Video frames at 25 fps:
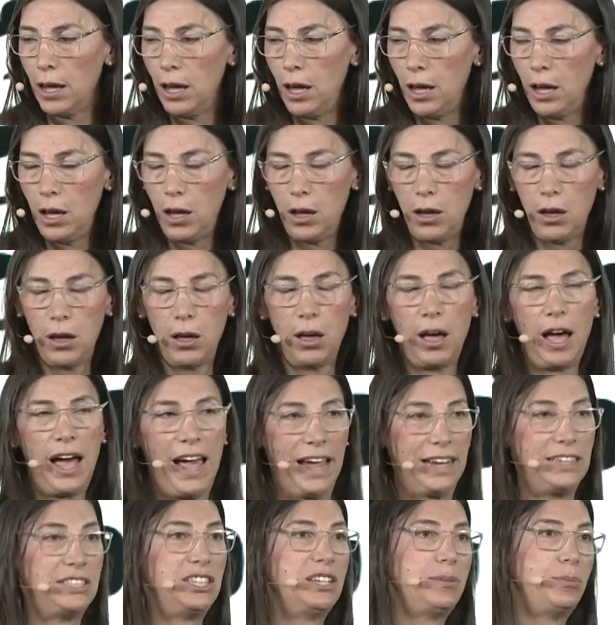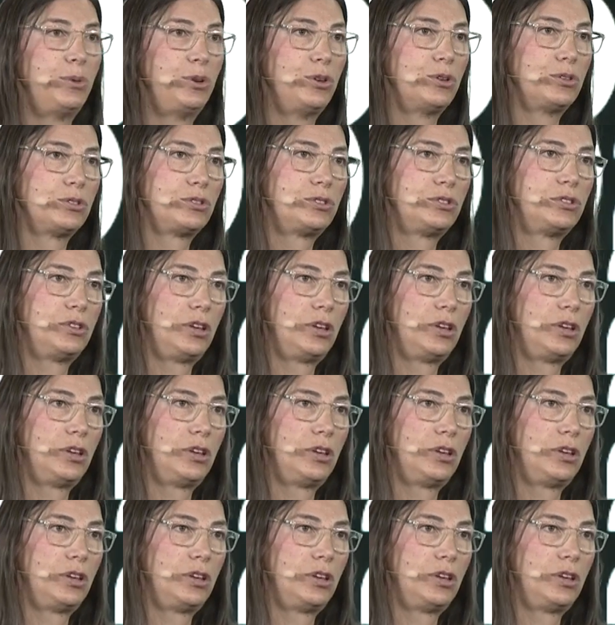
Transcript: iGEMers